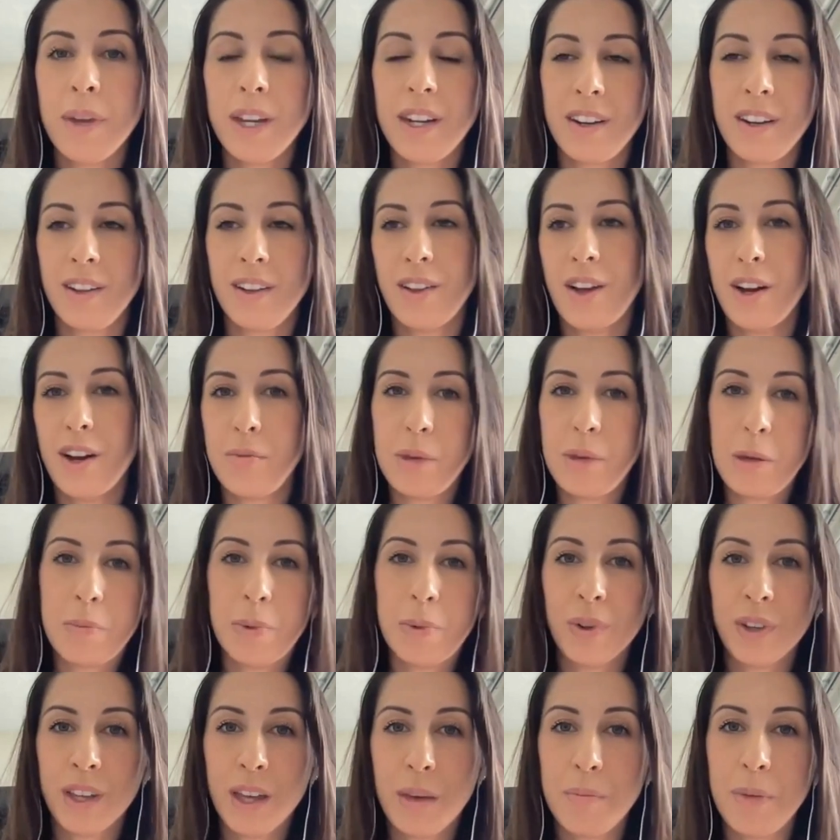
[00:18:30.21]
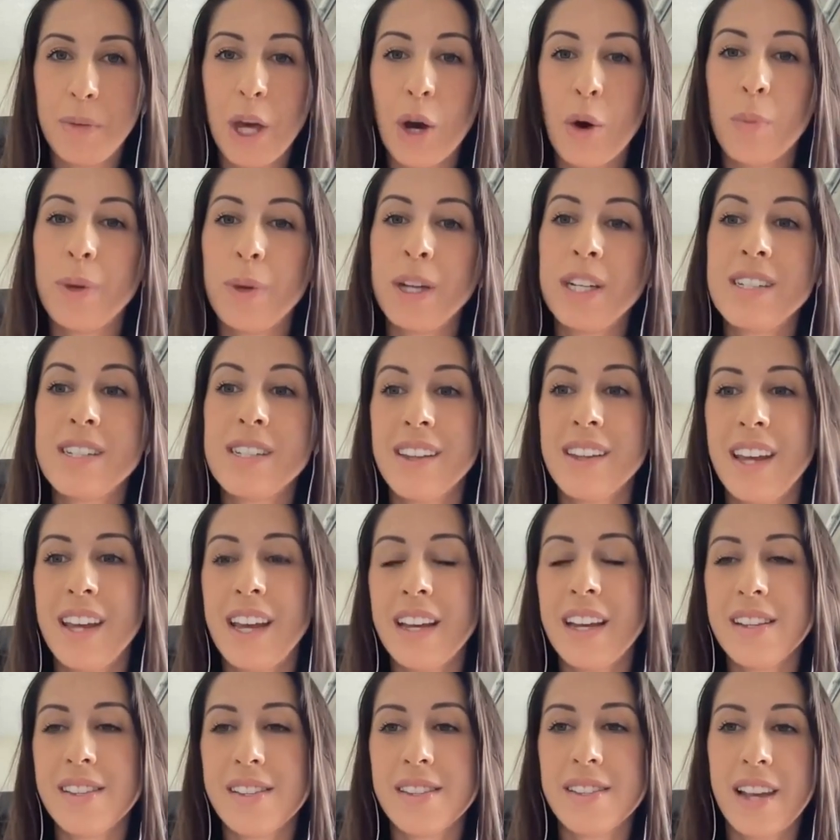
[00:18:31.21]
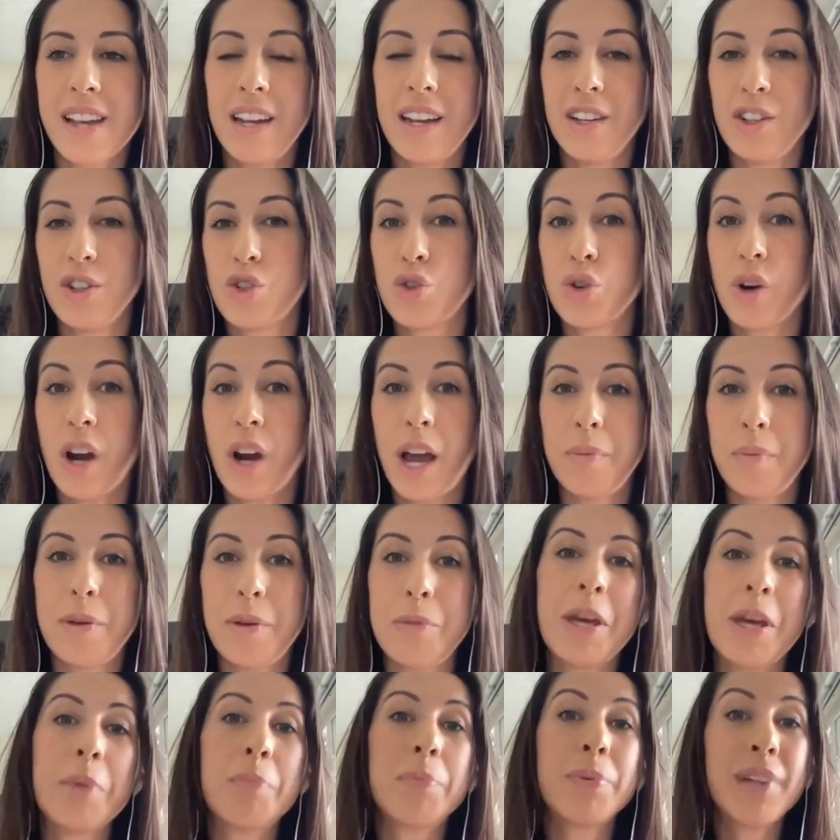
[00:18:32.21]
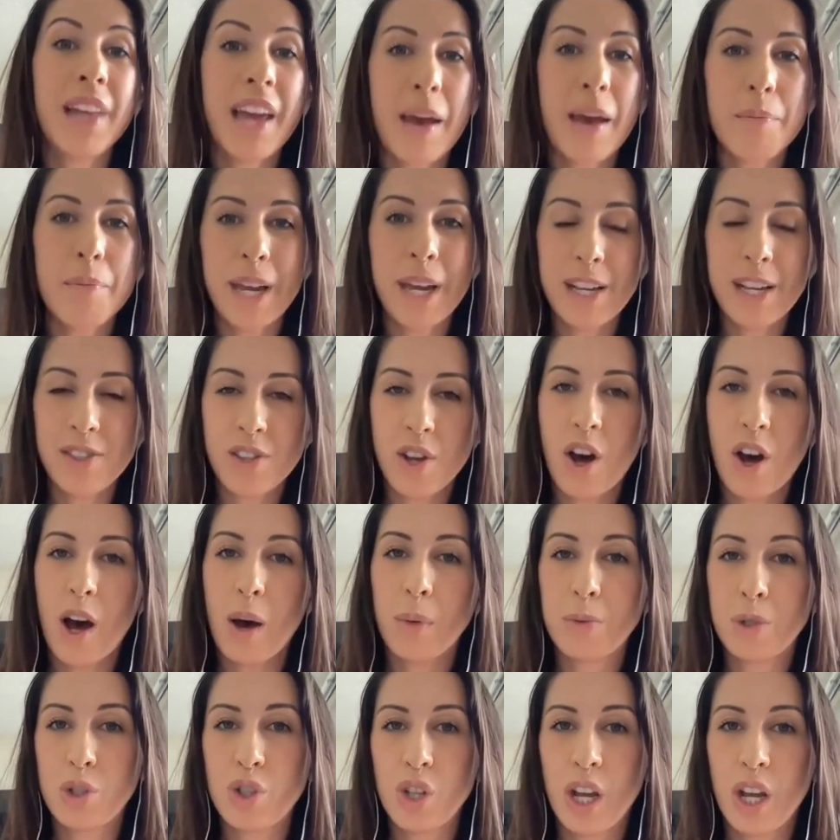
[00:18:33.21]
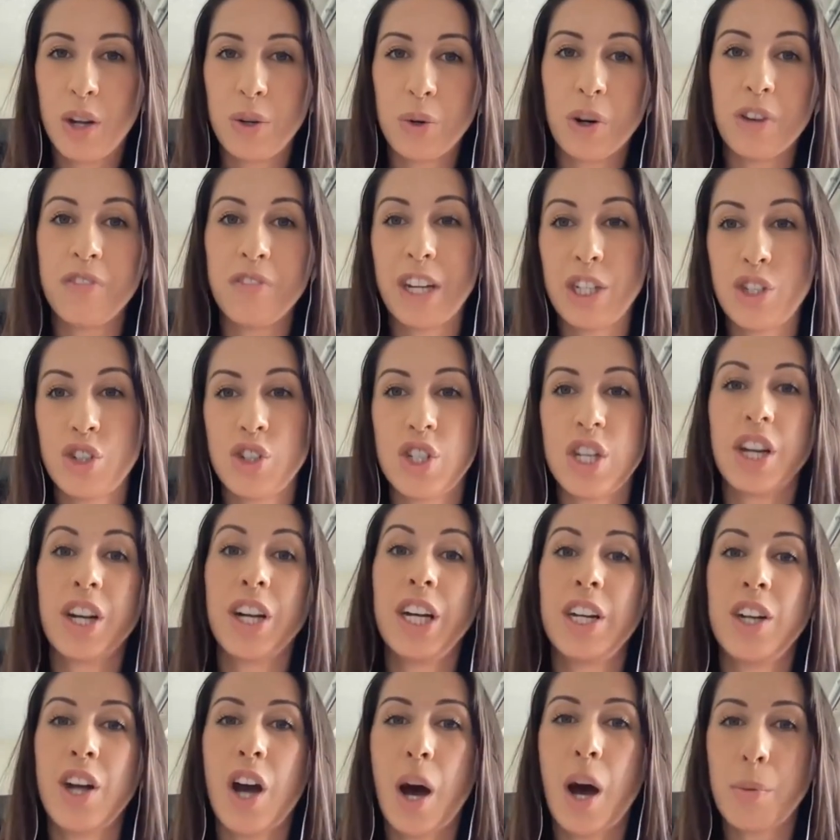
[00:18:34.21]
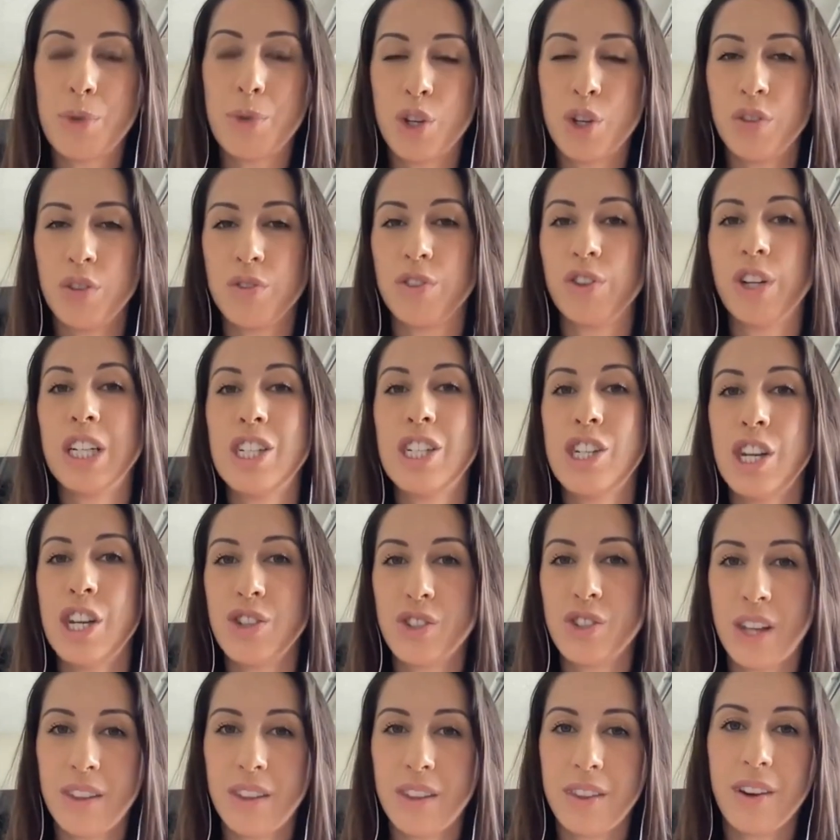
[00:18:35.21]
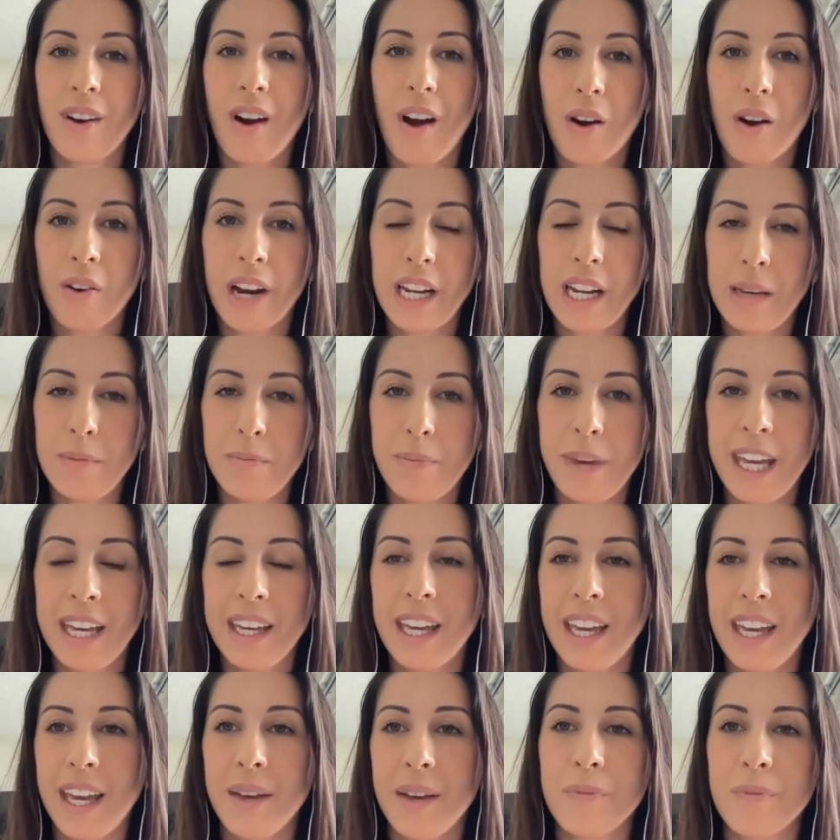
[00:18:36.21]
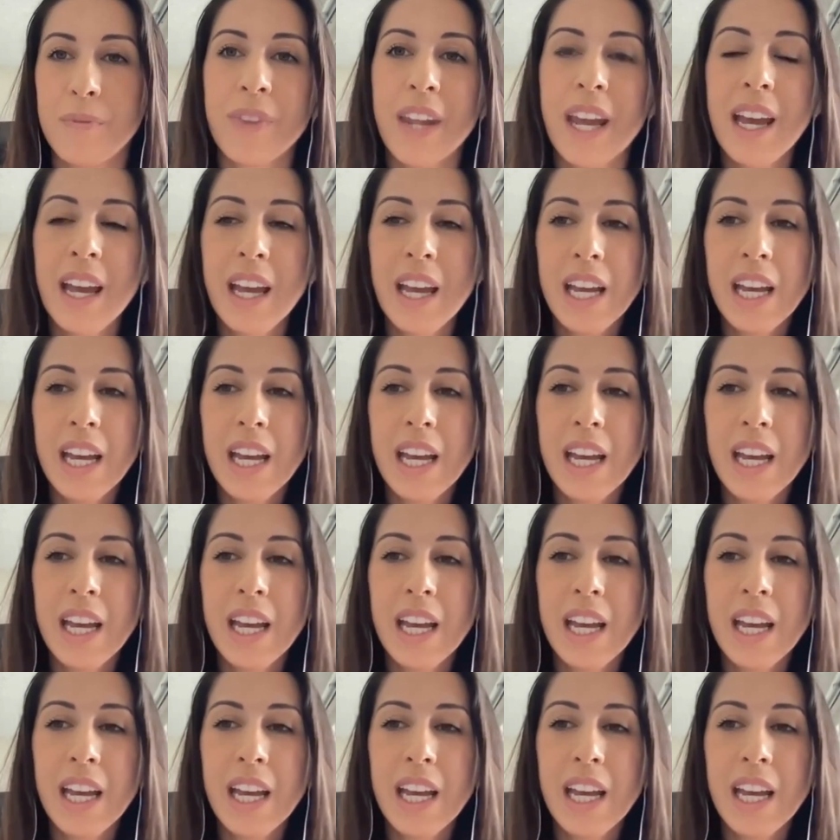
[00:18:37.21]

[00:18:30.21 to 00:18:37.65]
And a lot of people can be open to this and try maybe a plant-based option or a vegetarian option for a dish that they're already making.